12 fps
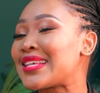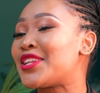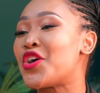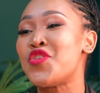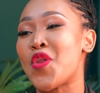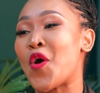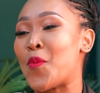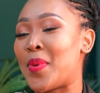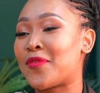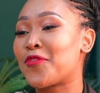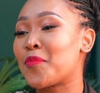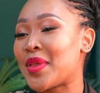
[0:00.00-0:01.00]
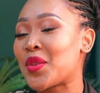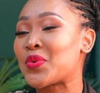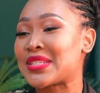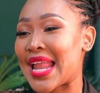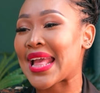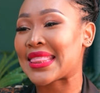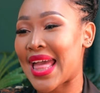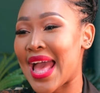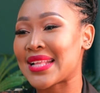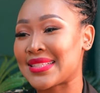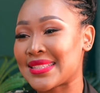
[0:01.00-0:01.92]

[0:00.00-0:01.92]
I don't know. But for me, it was like that.